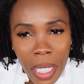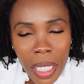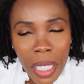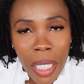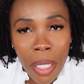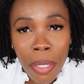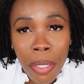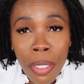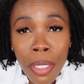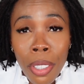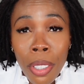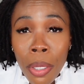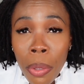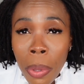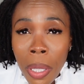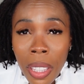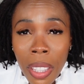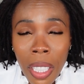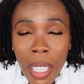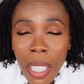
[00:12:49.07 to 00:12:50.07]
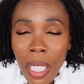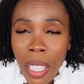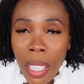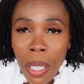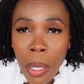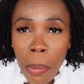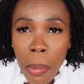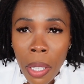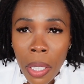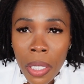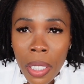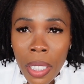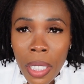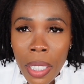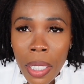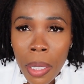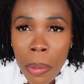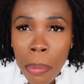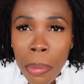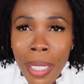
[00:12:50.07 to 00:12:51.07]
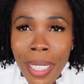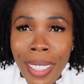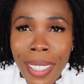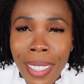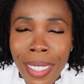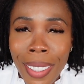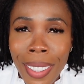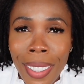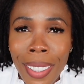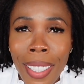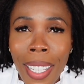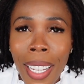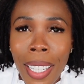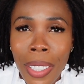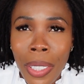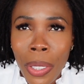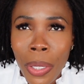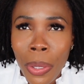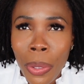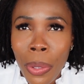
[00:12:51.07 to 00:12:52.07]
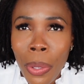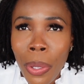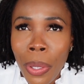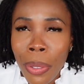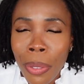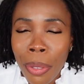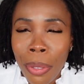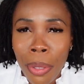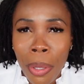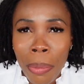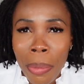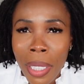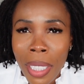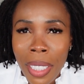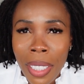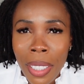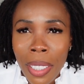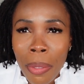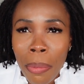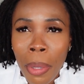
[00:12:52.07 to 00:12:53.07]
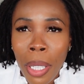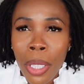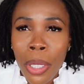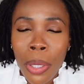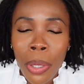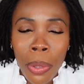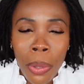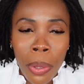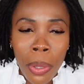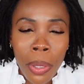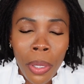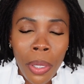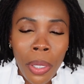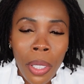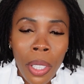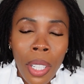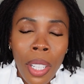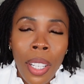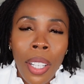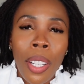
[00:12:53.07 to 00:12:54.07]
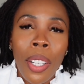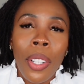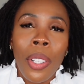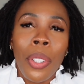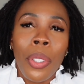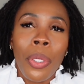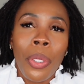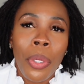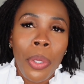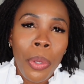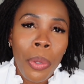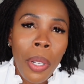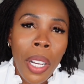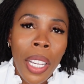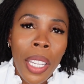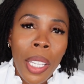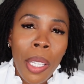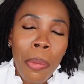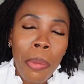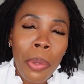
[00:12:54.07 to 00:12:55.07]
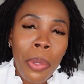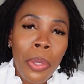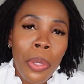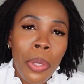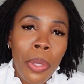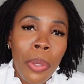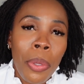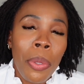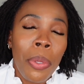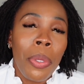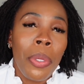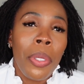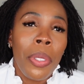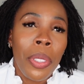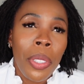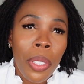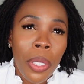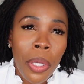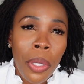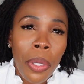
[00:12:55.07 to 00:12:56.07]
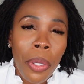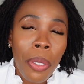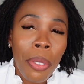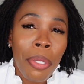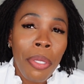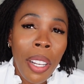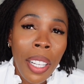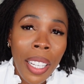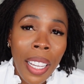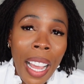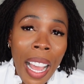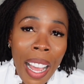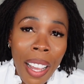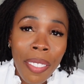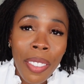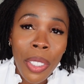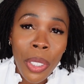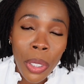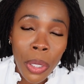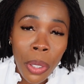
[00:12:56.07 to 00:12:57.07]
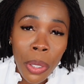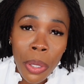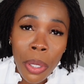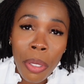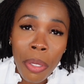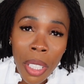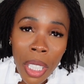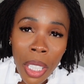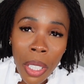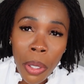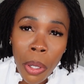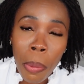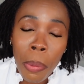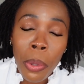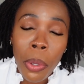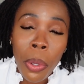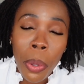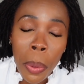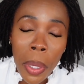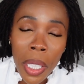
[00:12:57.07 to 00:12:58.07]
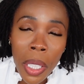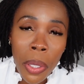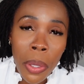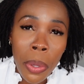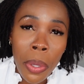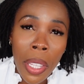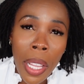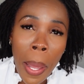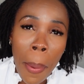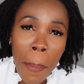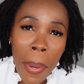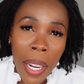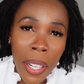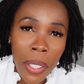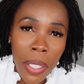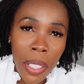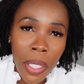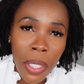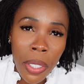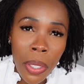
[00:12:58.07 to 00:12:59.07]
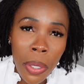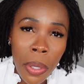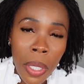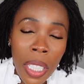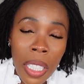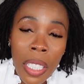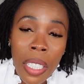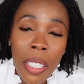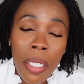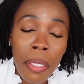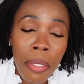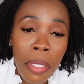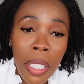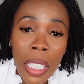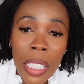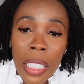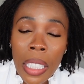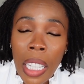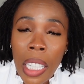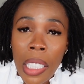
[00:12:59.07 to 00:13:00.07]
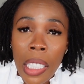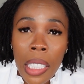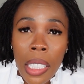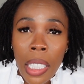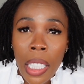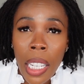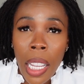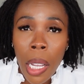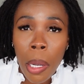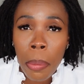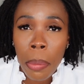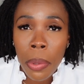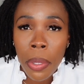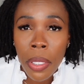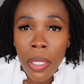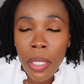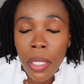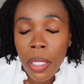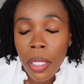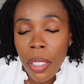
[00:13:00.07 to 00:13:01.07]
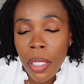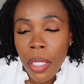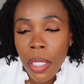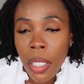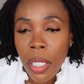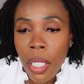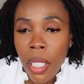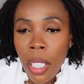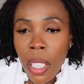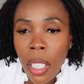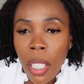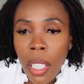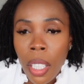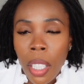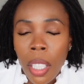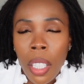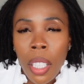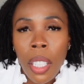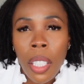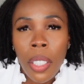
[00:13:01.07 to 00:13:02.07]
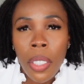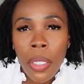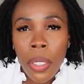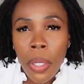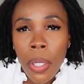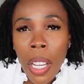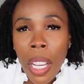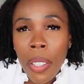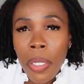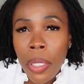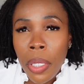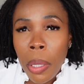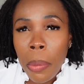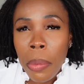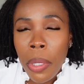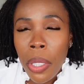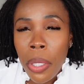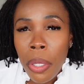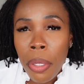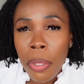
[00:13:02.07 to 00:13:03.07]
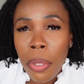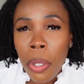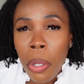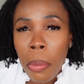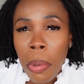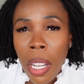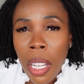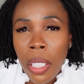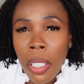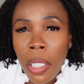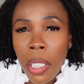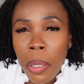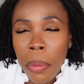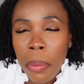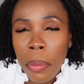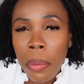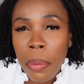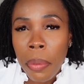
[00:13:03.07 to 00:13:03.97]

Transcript: If you were thinking about it, please detest, run from it. Make sure you are able to, have a source of income going into that marriage. So in the event anything happens, you have something to fall back on.